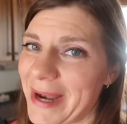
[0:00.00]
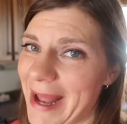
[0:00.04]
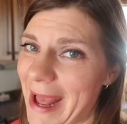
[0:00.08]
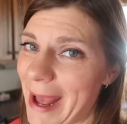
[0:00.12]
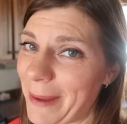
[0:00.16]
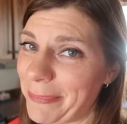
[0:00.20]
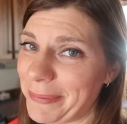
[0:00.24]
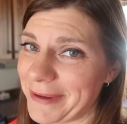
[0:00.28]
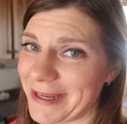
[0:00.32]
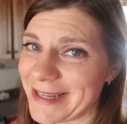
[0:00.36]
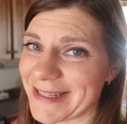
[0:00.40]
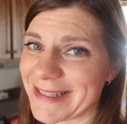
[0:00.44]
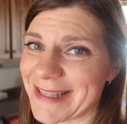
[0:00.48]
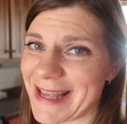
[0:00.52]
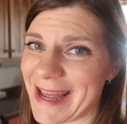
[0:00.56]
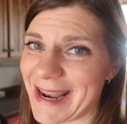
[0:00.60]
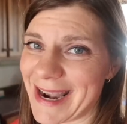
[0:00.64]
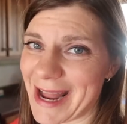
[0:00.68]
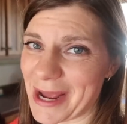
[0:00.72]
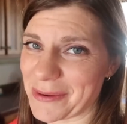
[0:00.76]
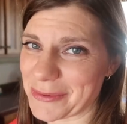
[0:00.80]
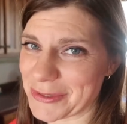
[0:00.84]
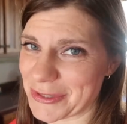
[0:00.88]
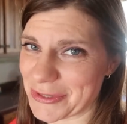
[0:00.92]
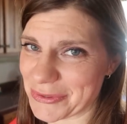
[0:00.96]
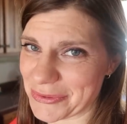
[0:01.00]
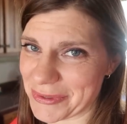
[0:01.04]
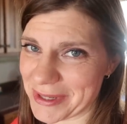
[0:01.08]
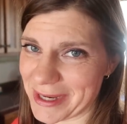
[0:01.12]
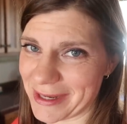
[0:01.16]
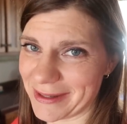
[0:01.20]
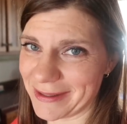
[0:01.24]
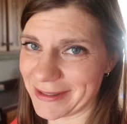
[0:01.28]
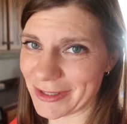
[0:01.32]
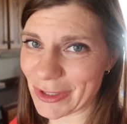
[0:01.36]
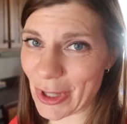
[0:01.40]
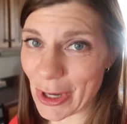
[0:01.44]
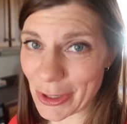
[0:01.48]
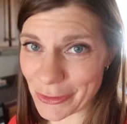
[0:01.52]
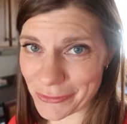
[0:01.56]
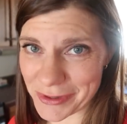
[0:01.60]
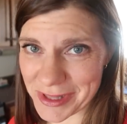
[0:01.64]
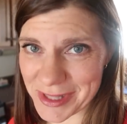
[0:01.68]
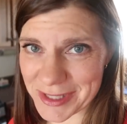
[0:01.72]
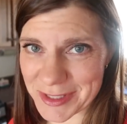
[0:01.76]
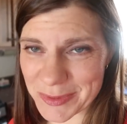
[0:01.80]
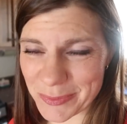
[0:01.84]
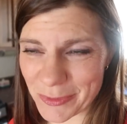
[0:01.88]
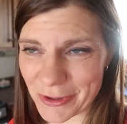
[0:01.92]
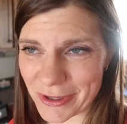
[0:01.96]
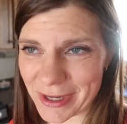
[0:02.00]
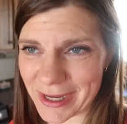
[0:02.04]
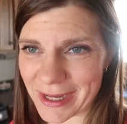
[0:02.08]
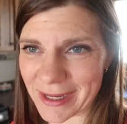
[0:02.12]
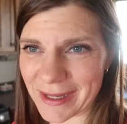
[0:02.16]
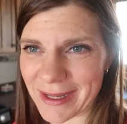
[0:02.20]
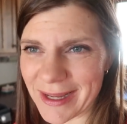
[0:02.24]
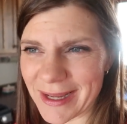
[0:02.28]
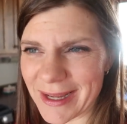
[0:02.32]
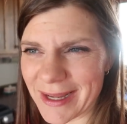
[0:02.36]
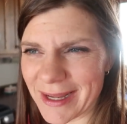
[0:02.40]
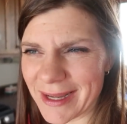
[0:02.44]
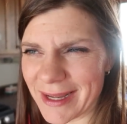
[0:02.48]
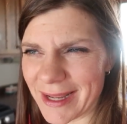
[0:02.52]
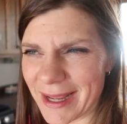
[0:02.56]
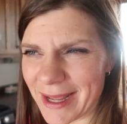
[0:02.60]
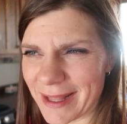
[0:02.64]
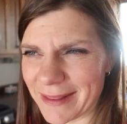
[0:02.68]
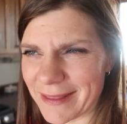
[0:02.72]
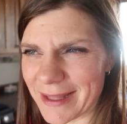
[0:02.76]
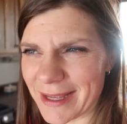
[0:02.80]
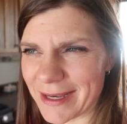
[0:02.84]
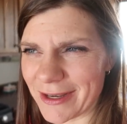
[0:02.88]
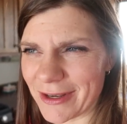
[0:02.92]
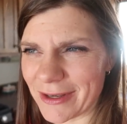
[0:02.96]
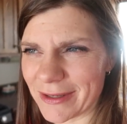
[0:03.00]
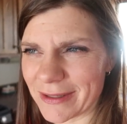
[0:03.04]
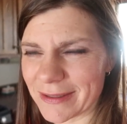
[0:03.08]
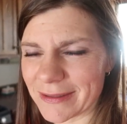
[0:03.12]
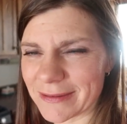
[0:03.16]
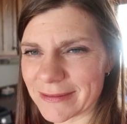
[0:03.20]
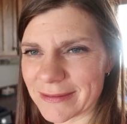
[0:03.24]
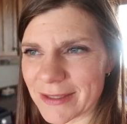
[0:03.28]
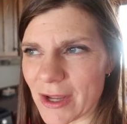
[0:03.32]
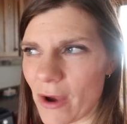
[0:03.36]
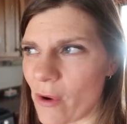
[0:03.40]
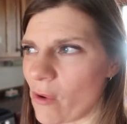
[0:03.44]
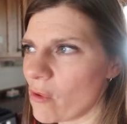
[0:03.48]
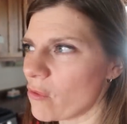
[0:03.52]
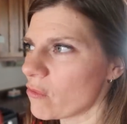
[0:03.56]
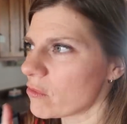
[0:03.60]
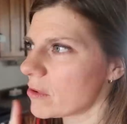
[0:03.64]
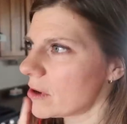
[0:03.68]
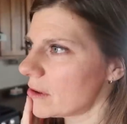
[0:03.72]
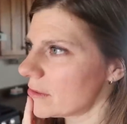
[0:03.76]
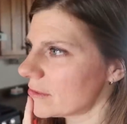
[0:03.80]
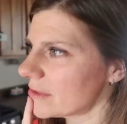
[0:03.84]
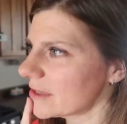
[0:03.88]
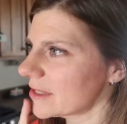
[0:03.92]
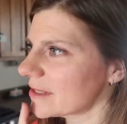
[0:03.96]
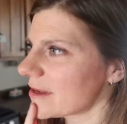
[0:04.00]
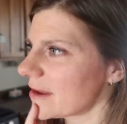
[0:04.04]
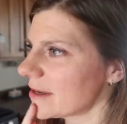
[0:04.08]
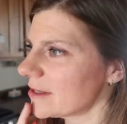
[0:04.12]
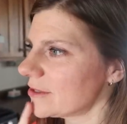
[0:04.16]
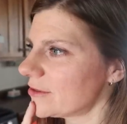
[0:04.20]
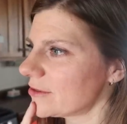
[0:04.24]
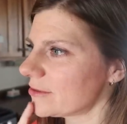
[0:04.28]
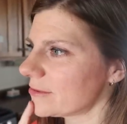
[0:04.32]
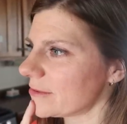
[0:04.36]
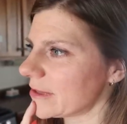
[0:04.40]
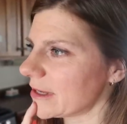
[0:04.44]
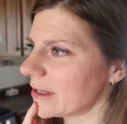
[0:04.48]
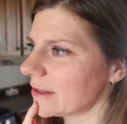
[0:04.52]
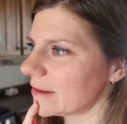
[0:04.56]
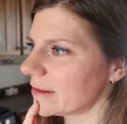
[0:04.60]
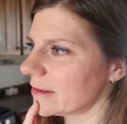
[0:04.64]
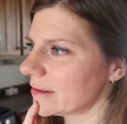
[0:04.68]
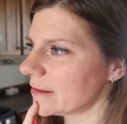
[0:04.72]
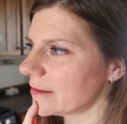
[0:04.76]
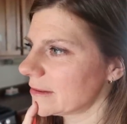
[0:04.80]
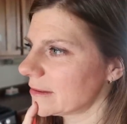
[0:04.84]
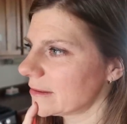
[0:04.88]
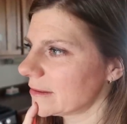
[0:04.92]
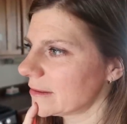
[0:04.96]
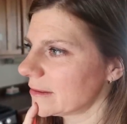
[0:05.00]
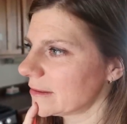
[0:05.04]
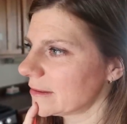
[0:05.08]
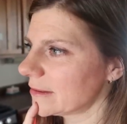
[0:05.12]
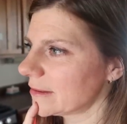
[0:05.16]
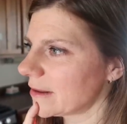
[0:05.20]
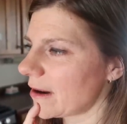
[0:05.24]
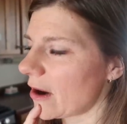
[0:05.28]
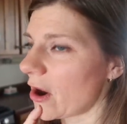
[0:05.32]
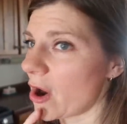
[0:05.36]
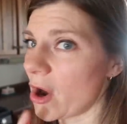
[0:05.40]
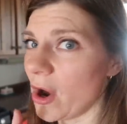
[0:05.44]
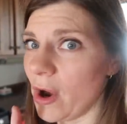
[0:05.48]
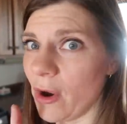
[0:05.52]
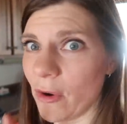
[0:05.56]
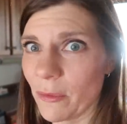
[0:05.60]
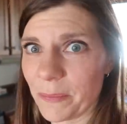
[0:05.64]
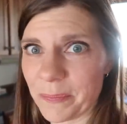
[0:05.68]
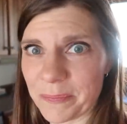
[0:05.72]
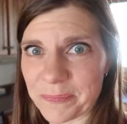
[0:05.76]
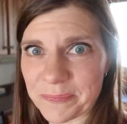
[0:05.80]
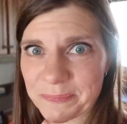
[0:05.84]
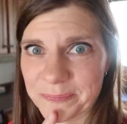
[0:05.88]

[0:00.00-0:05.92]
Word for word: what happened is that I was doing laundry this morning, and then, no, what was I doing? Oh,